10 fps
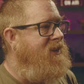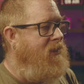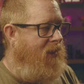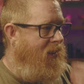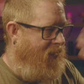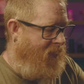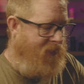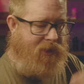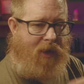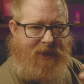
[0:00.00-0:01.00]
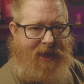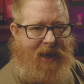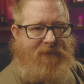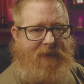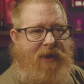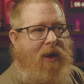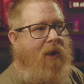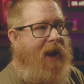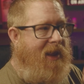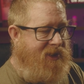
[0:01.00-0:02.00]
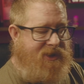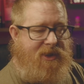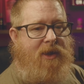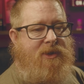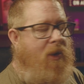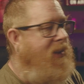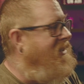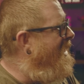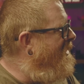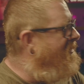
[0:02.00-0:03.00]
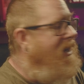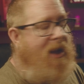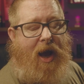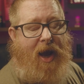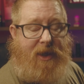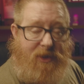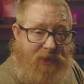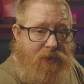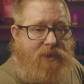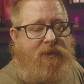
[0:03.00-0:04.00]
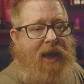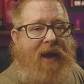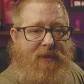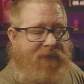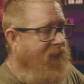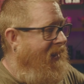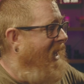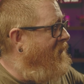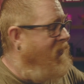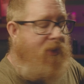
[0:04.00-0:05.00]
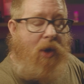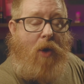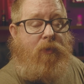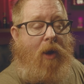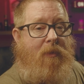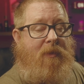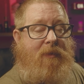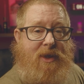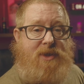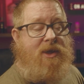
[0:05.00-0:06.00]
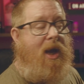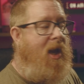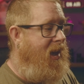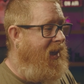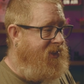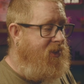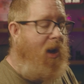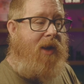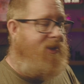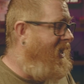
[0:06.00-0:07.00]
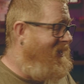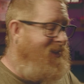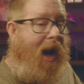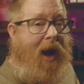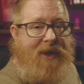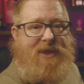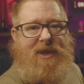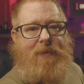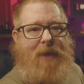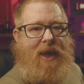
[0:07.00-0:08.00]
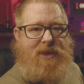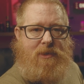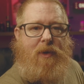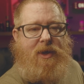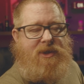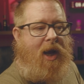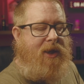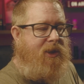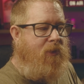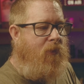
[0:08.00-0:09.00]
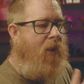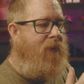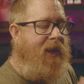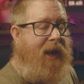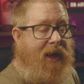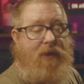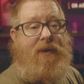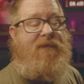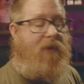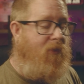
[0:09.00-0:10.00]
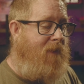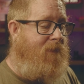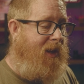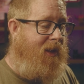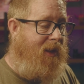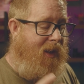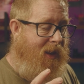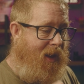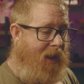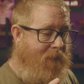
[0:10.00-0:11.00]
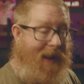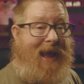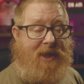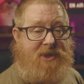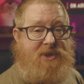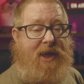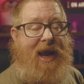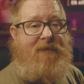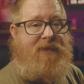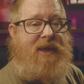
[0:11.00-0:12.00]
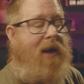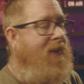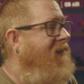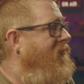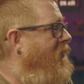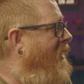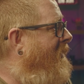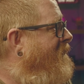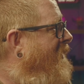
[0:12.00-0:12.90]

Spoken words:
a talking head video and the sun is going down, I can use that for that with no problem, because it's not tied to the mains. I'm not tied to the wall with it, and I don't have a great big ballast that I have to carry everywhere.